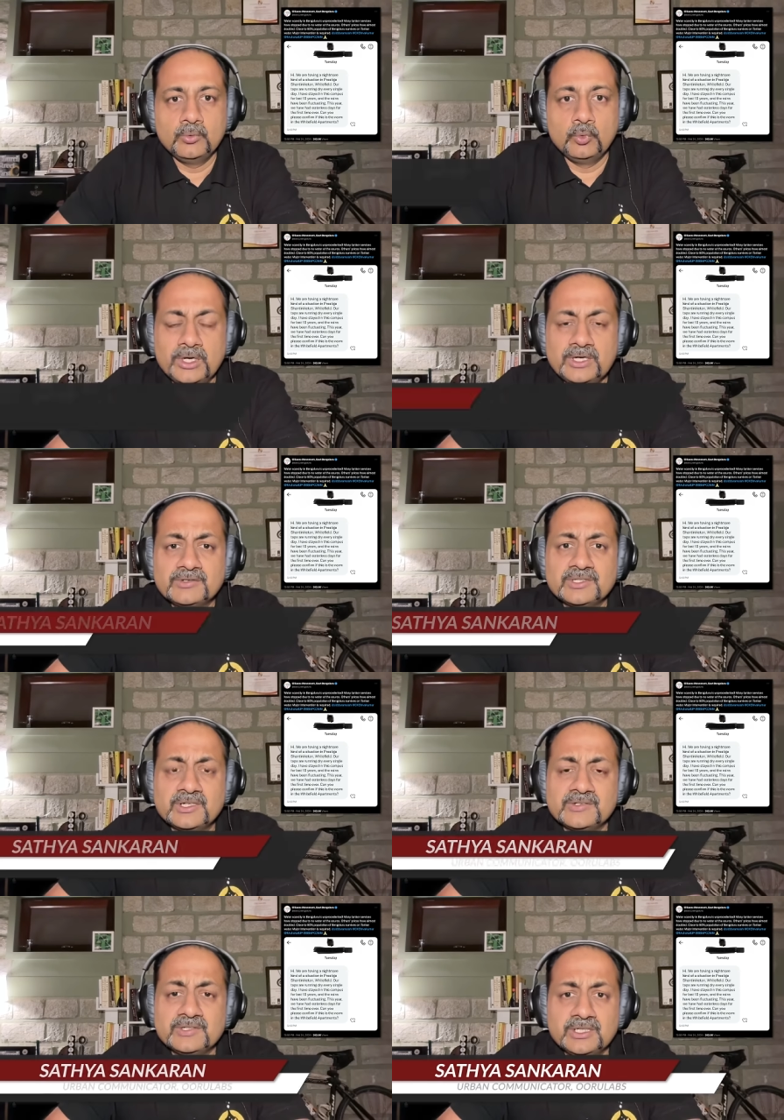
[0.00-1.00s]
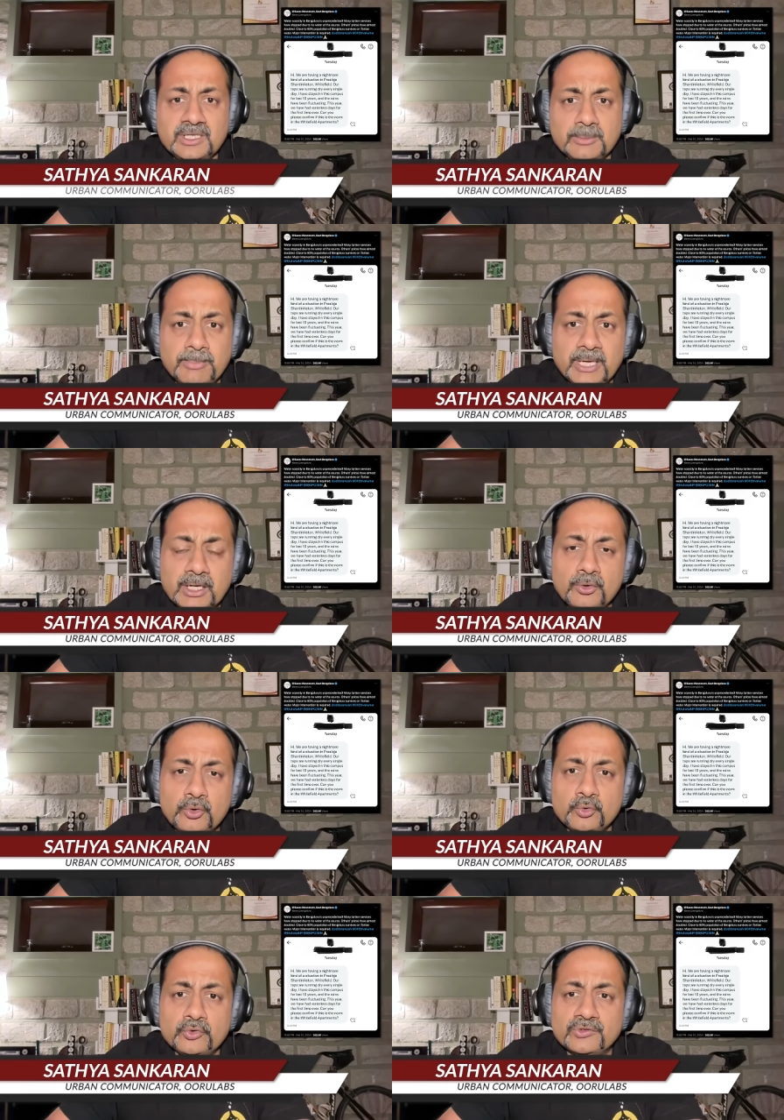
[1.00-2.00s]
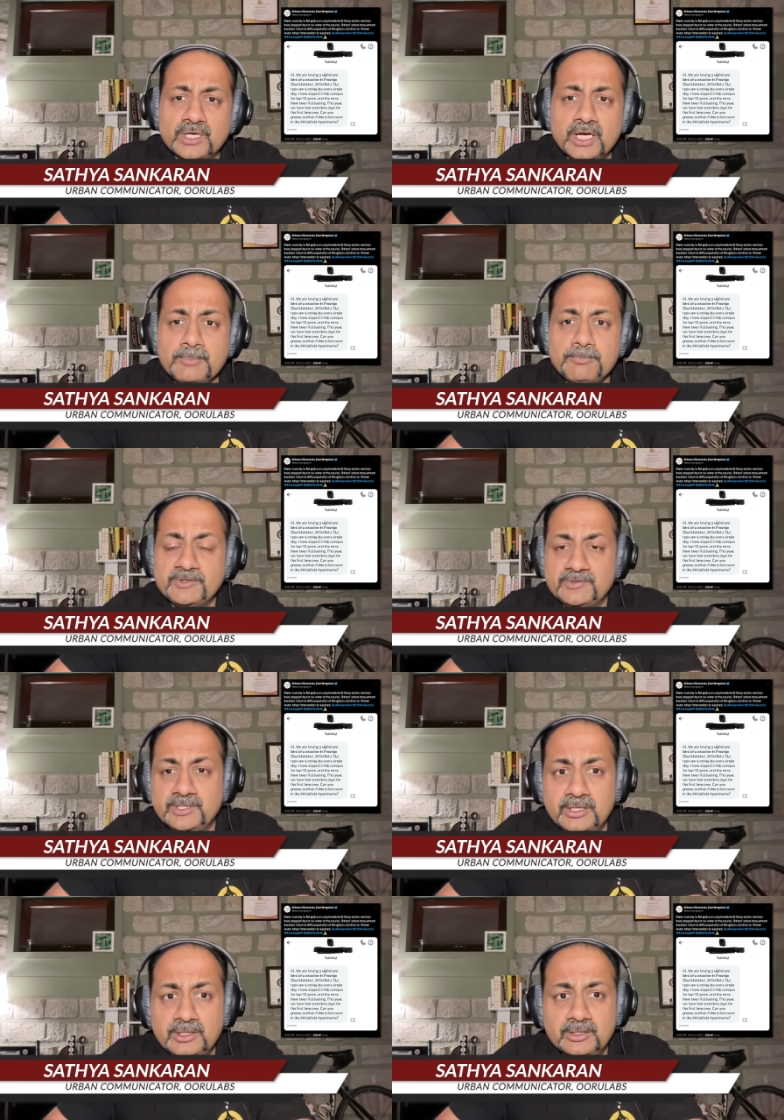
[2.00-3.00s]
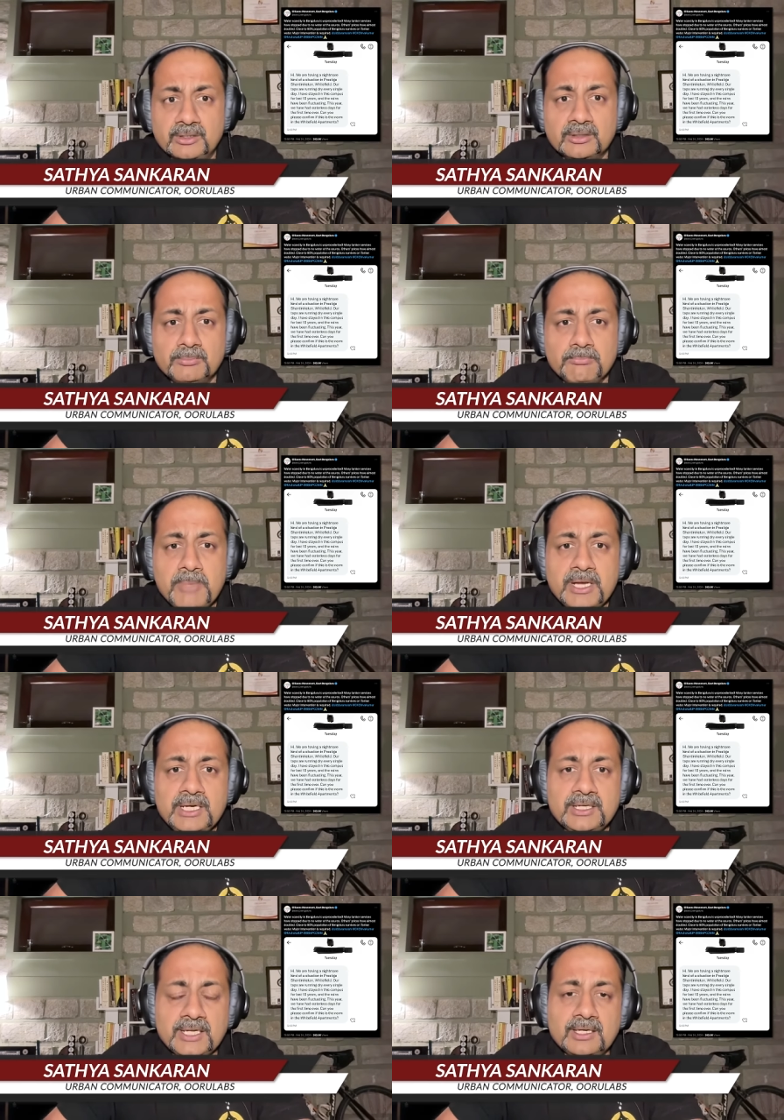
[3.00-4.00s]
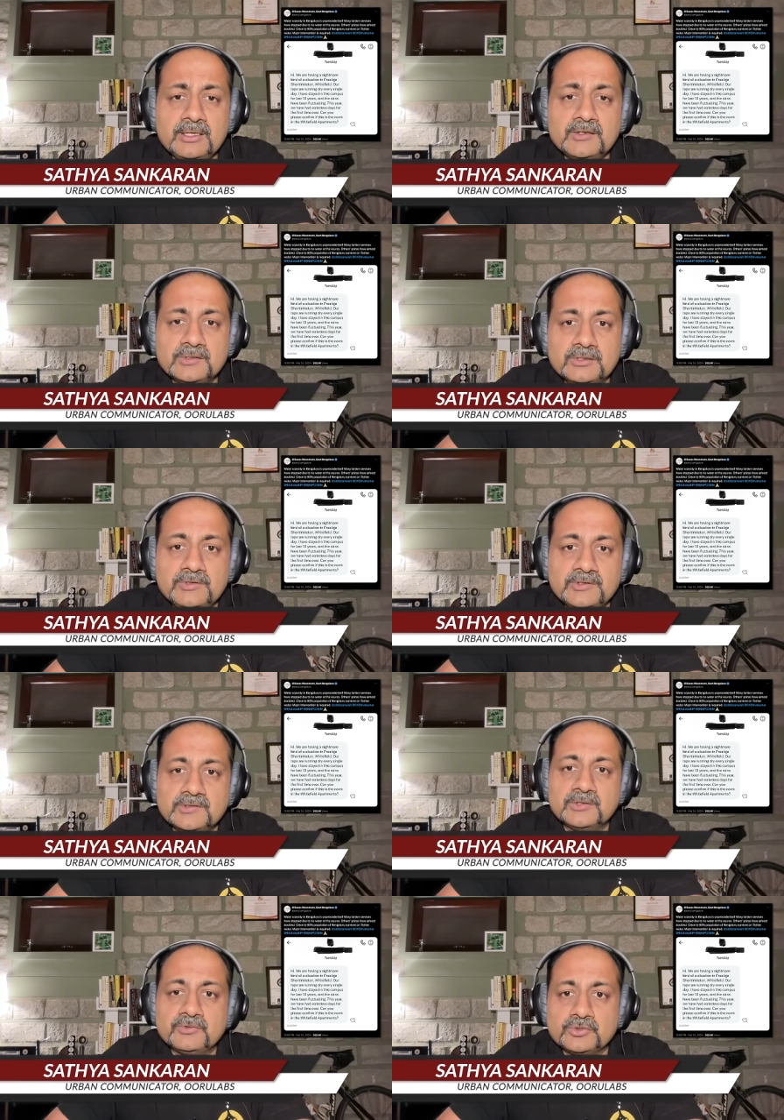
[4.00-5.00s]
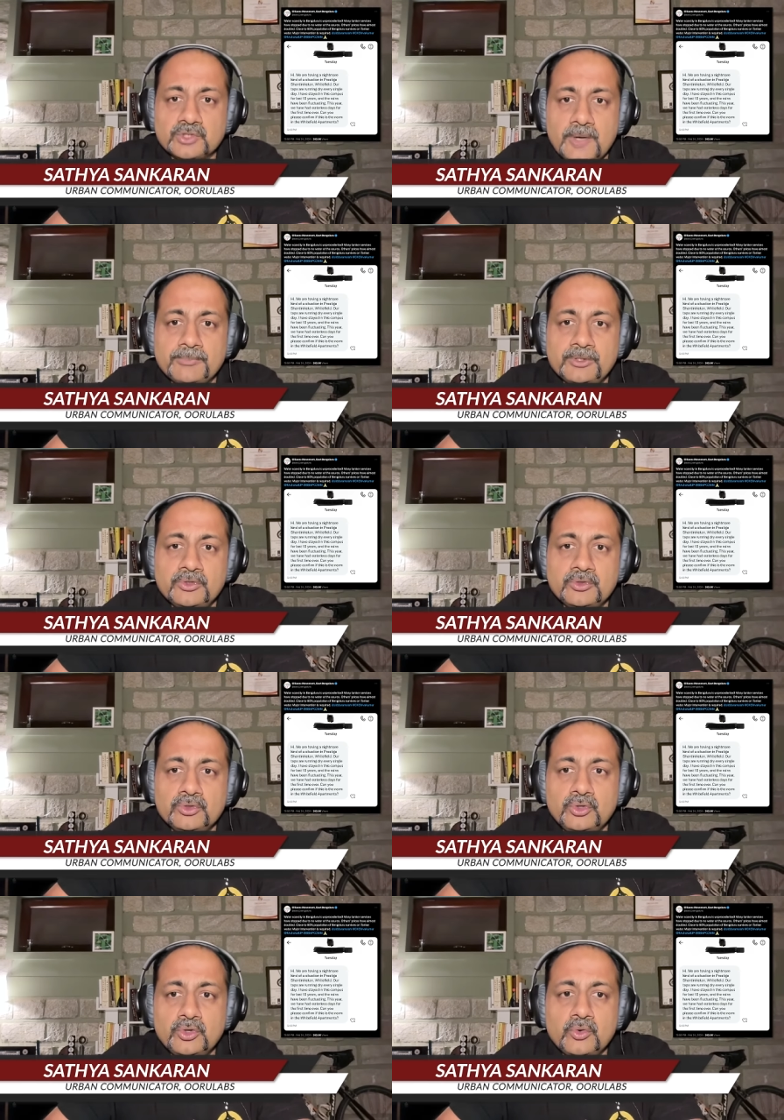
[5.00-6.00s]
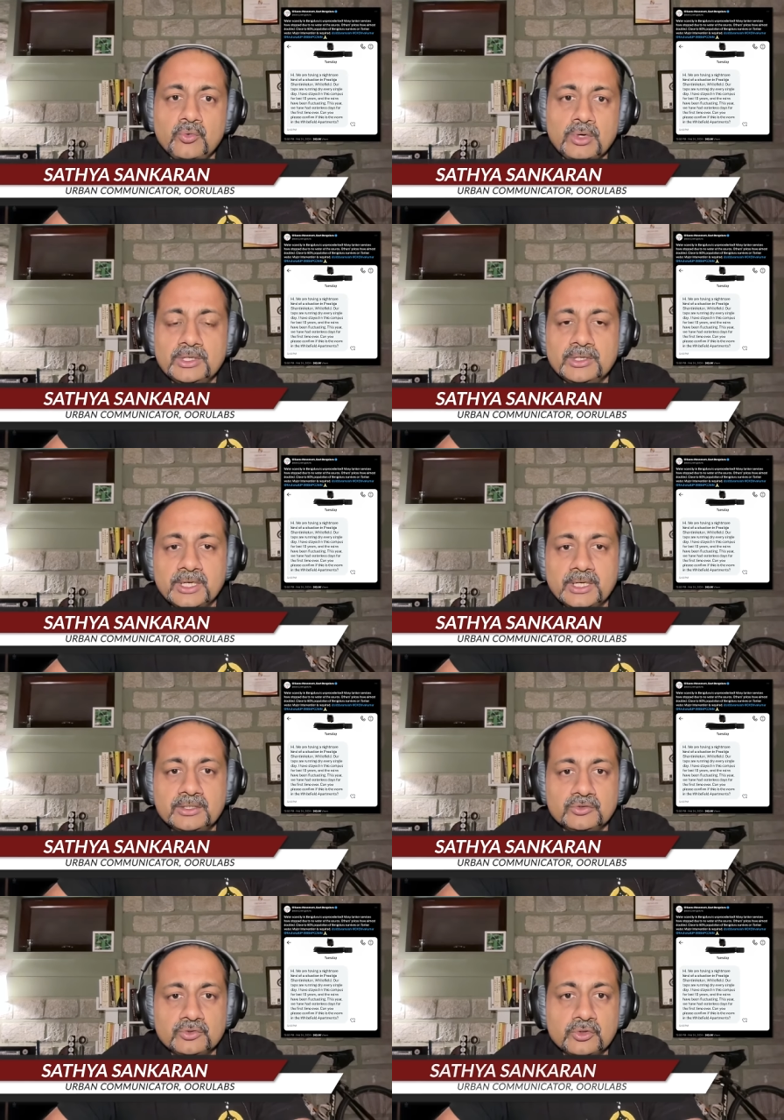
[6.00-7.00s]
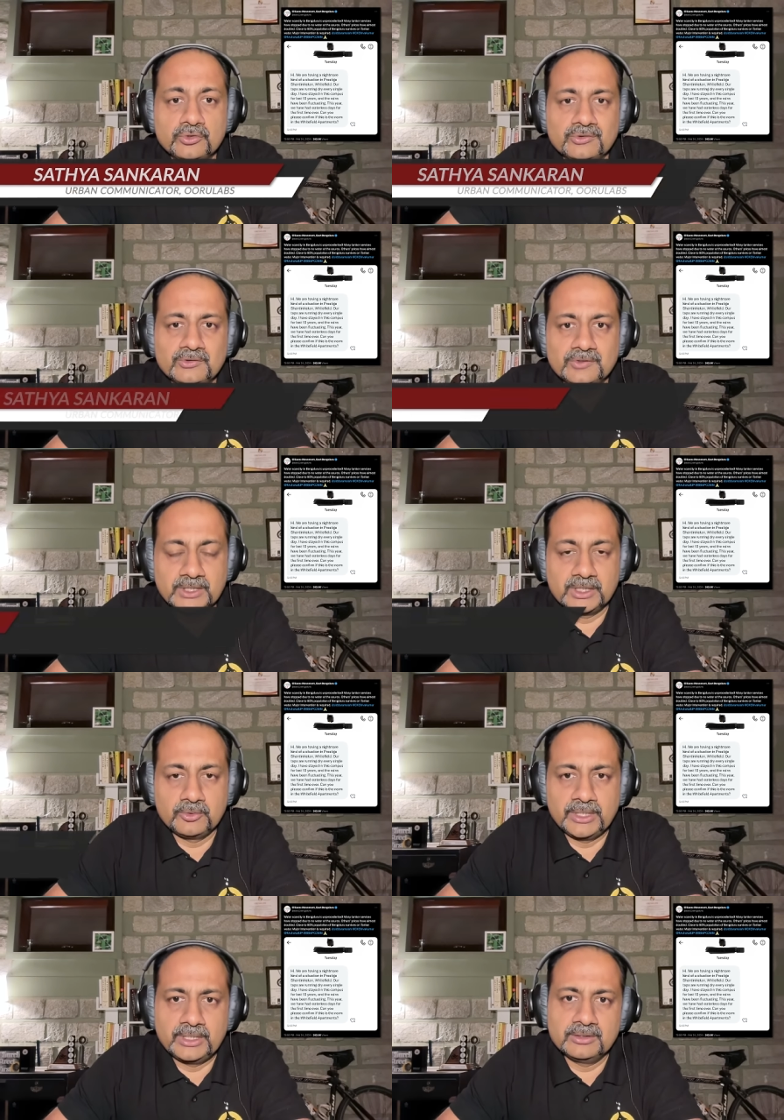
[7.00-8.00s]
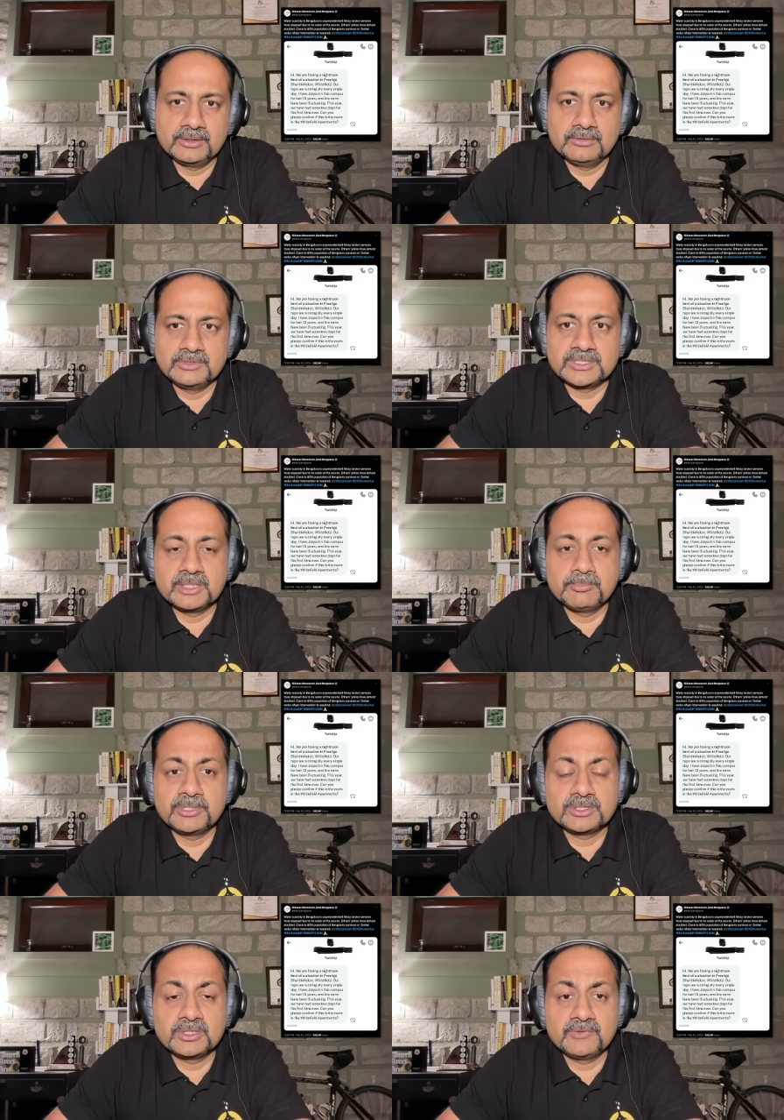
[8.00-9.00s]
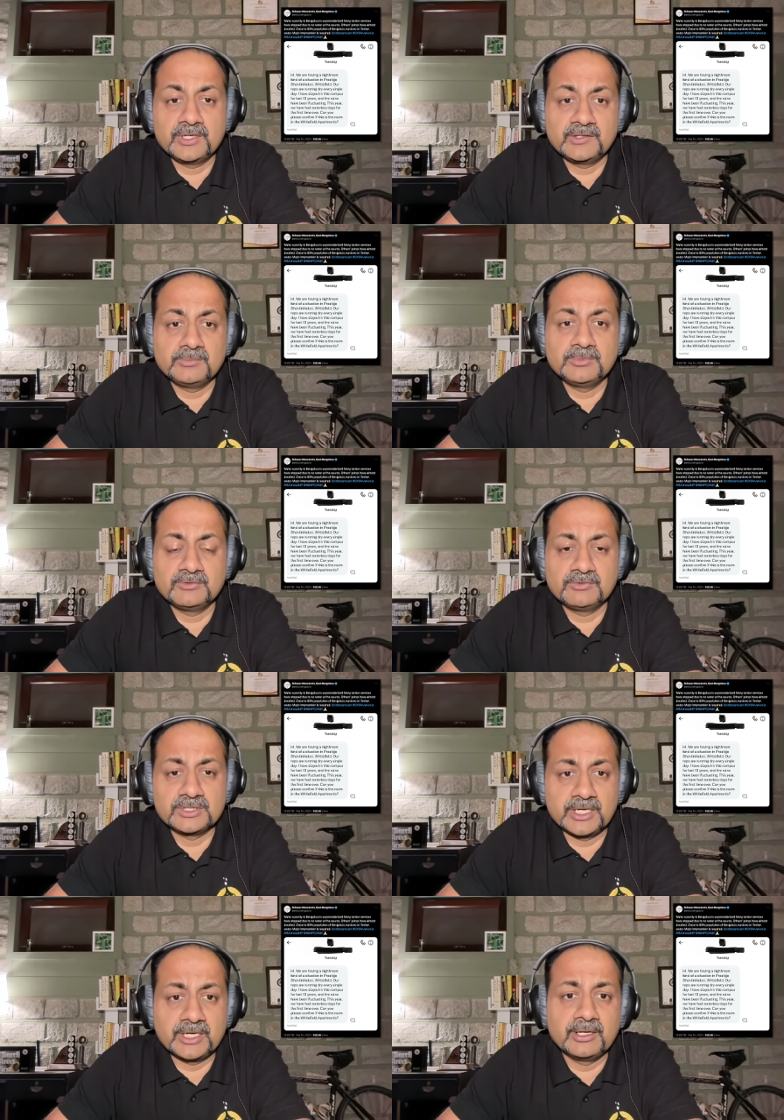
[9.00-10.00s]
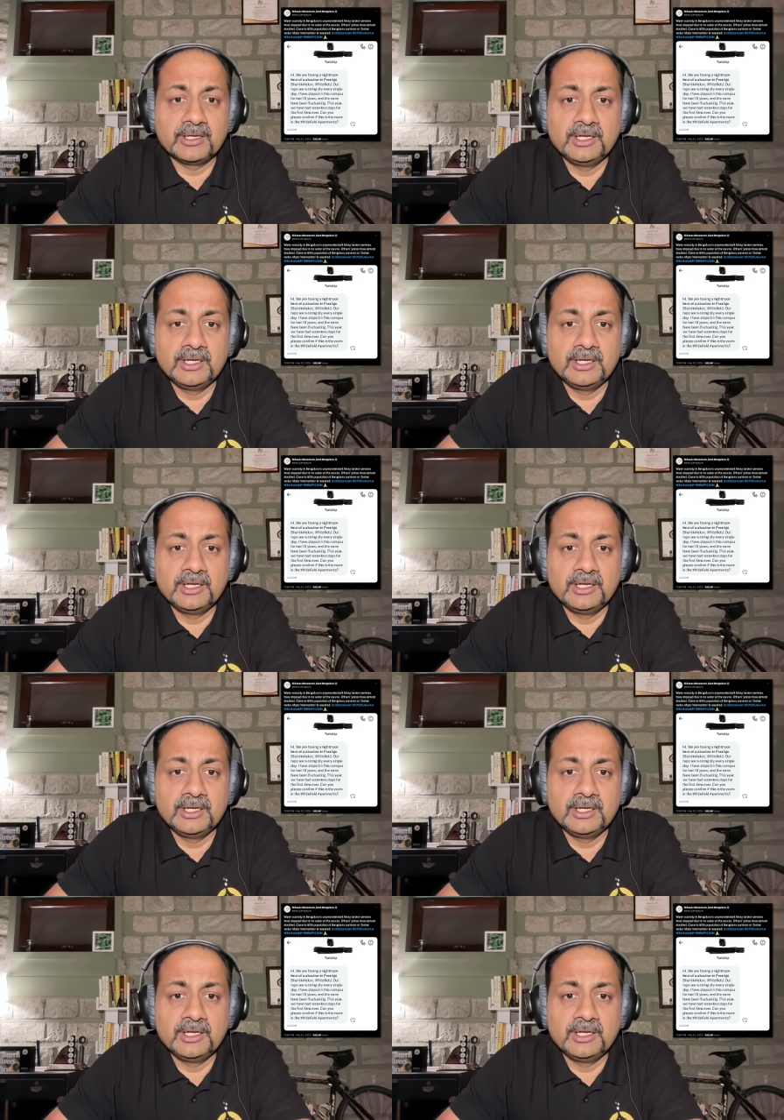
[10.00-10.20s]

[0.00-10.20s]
Water scarcity in Bengaluru is unprecedented. Many tanker services have stopped due to no water at the source, said a tweet, which had a picture of an SMS which read,